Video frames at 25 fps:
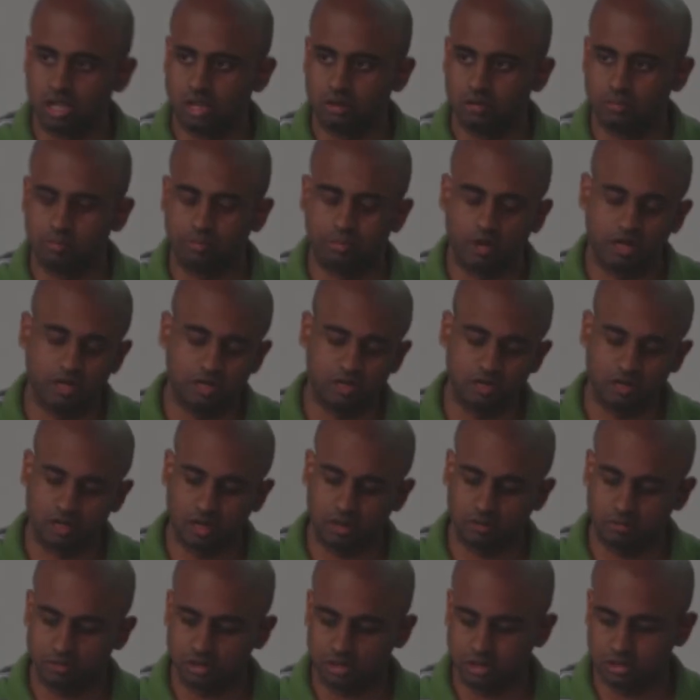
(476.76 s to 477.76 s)
L by D
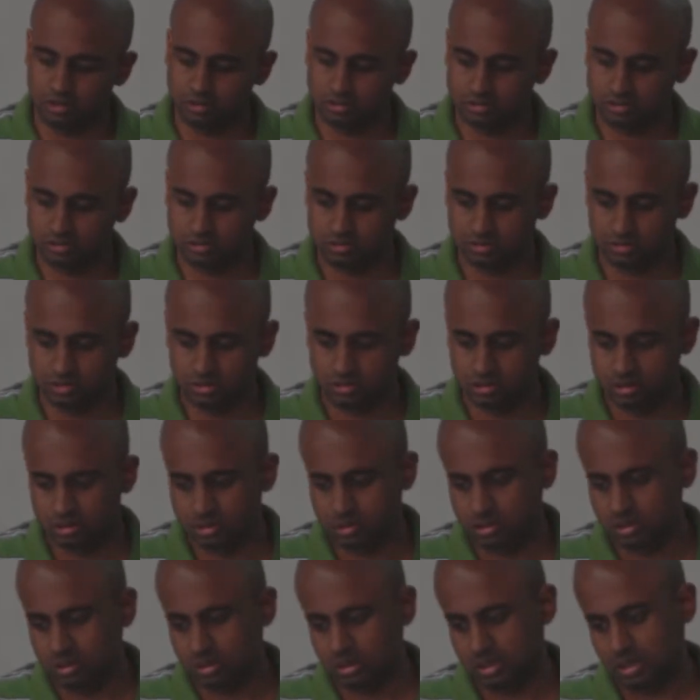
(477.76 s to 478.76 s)
cavities
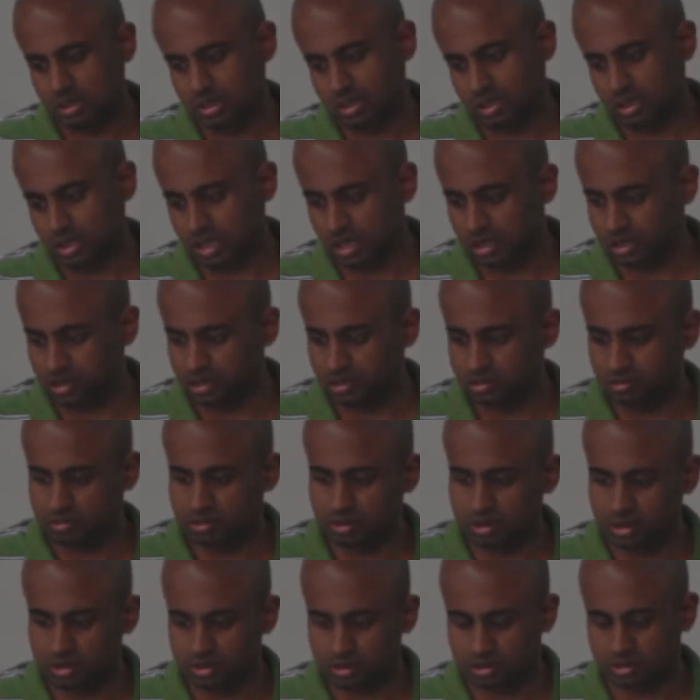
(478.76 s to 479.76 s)
are
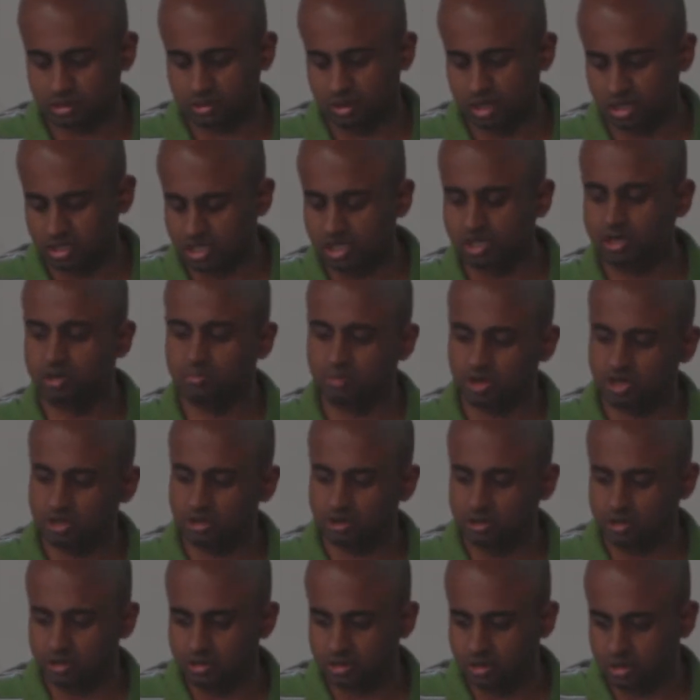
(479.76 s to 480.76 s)

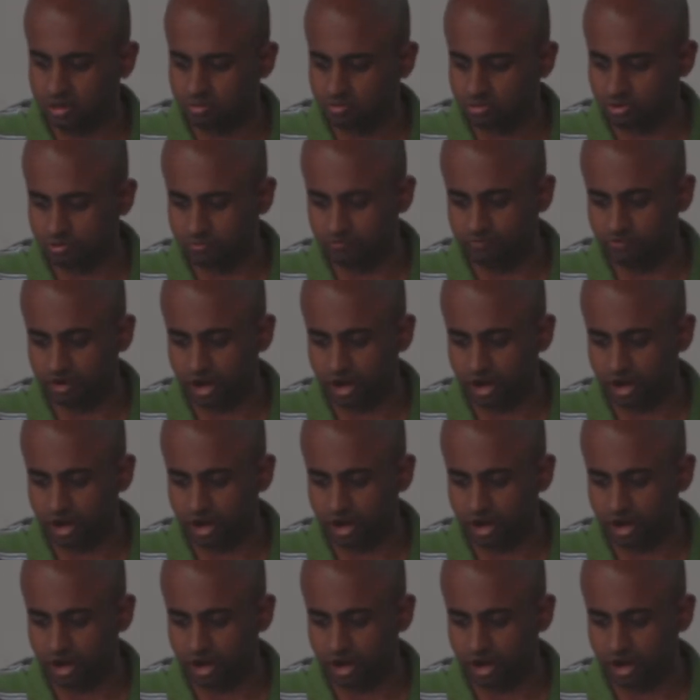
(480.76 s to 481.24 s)
detrimental in terms of